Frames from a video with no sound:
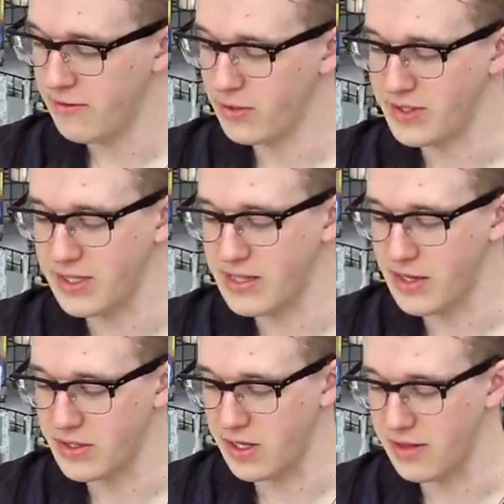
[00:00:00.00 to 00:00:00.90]
for six
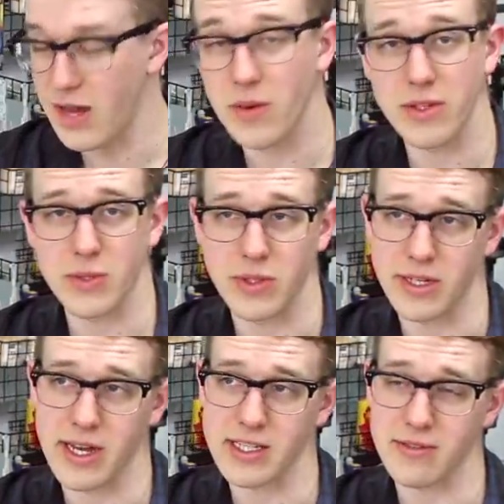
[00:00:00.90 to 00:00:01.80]
thousand yen. That one looks really
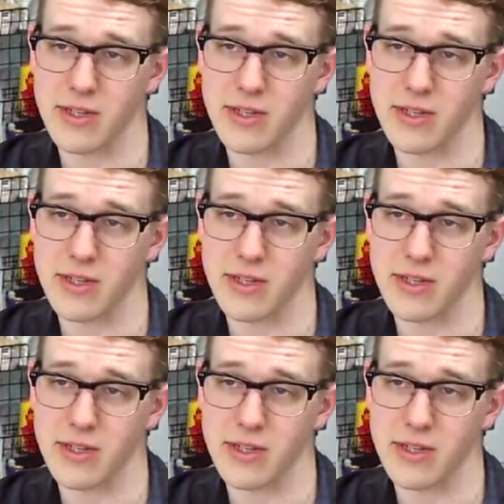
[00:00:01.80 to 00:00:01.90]
nice.